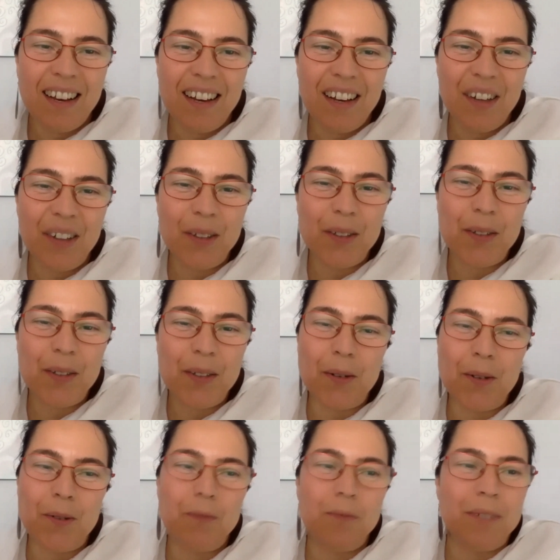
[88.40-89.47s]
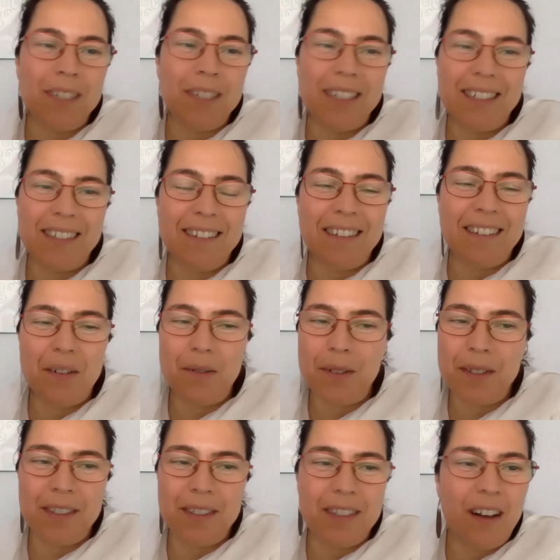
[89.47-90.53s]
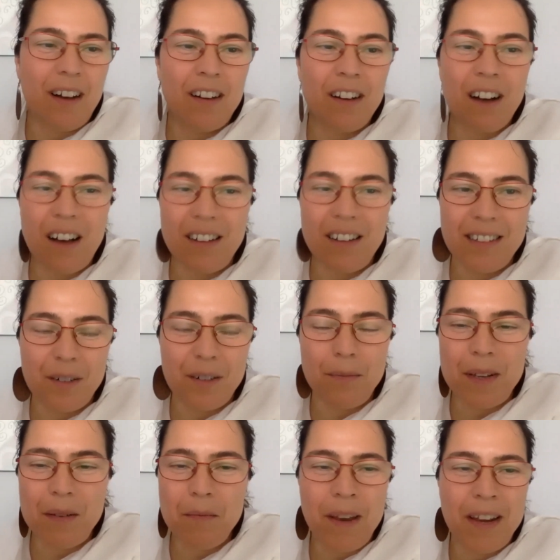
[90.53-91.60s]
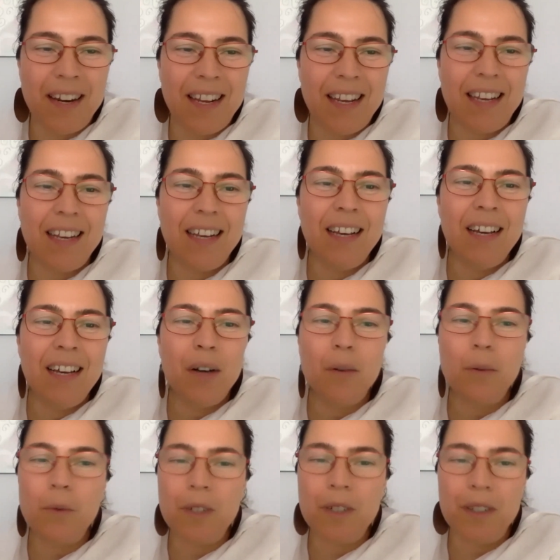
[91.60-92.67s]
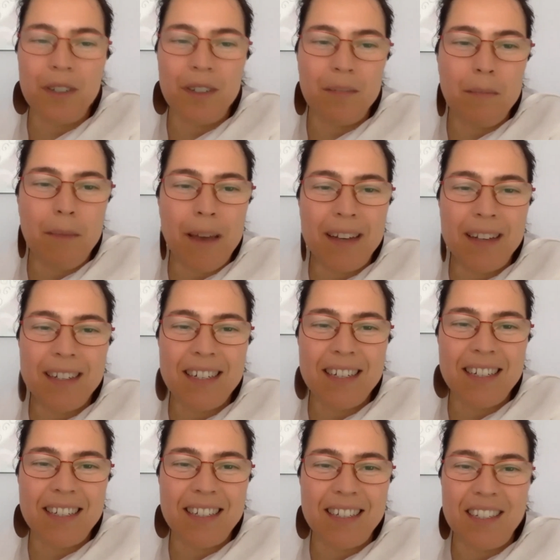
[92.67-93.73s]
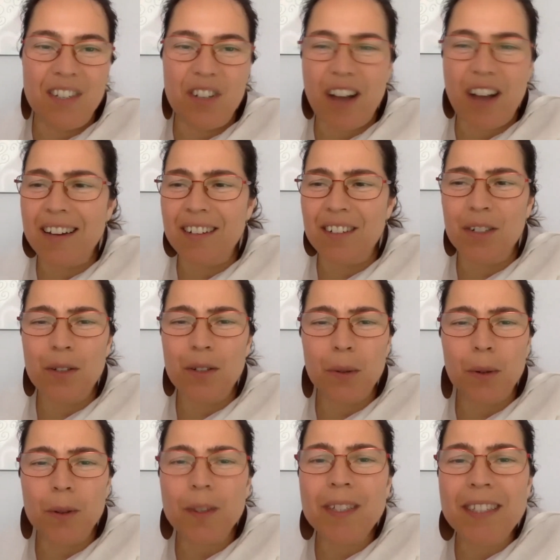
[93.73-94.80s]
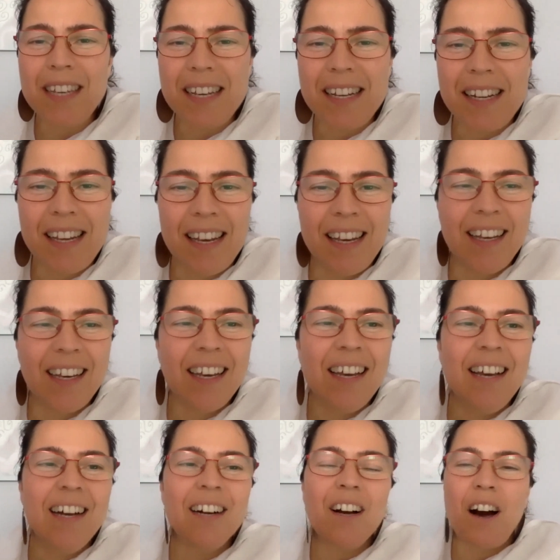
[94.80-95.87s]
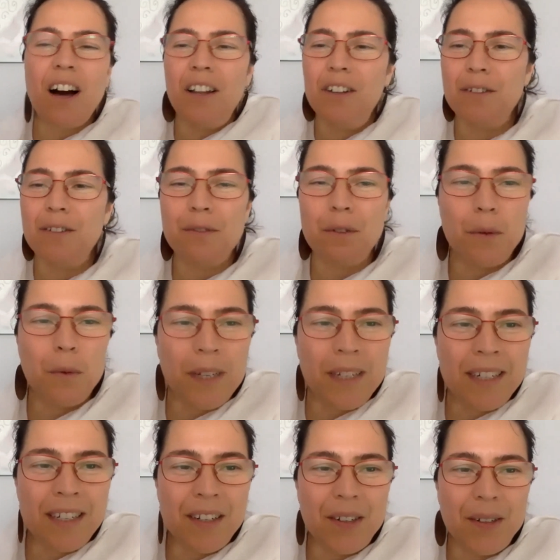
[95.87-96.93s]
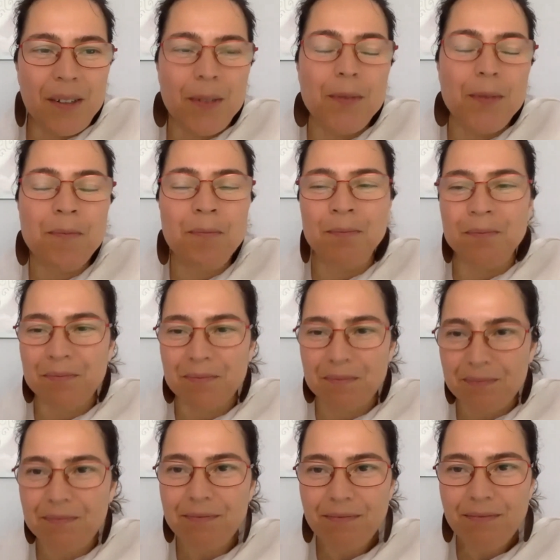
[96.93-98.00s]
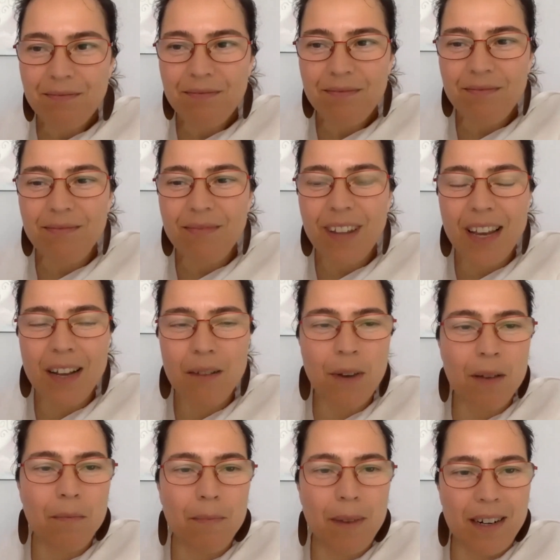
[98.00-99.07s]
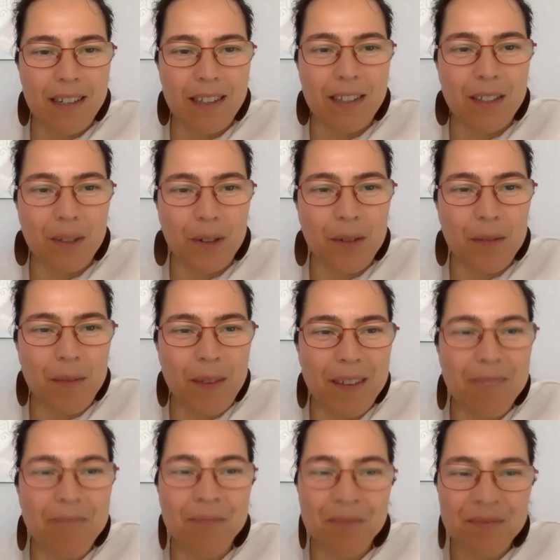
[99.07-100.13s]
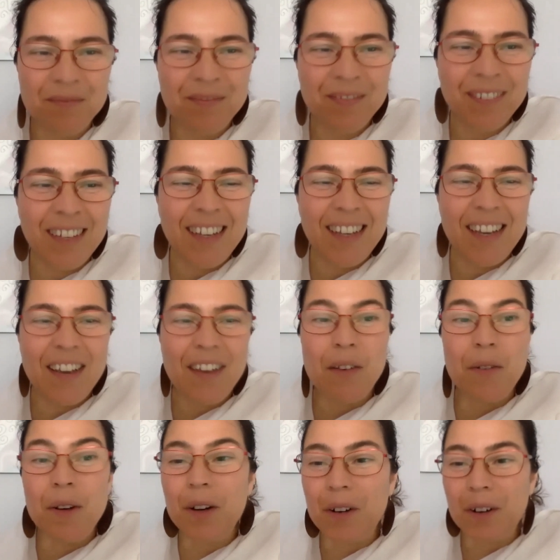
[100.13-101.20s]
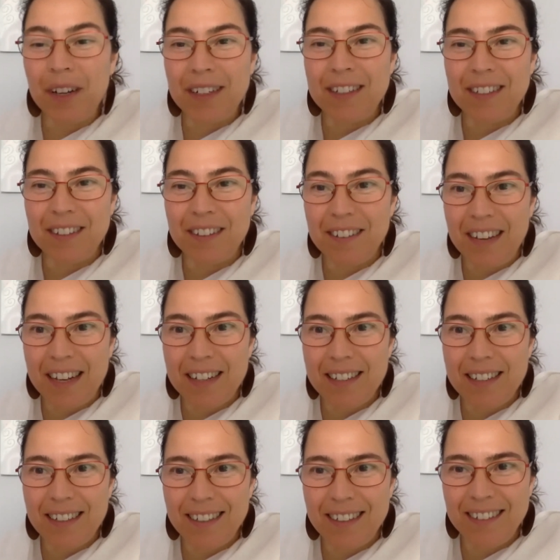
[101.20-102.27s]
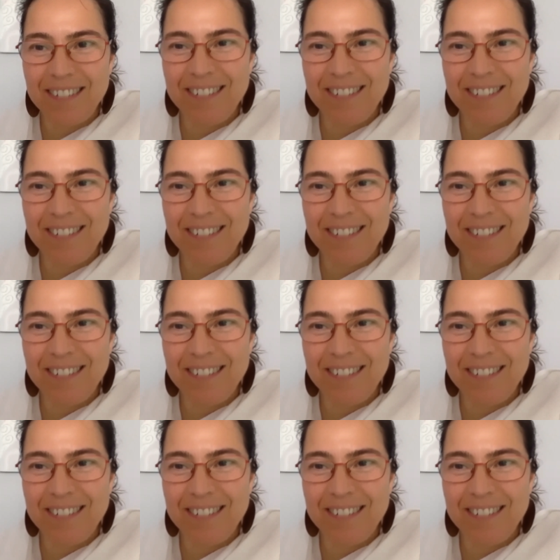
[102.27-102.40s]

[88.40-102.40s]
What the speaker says: also with it, there was uncountably many wooden benches and giant tall ceiling, colorful windows. And my parents told me we were going to a theater.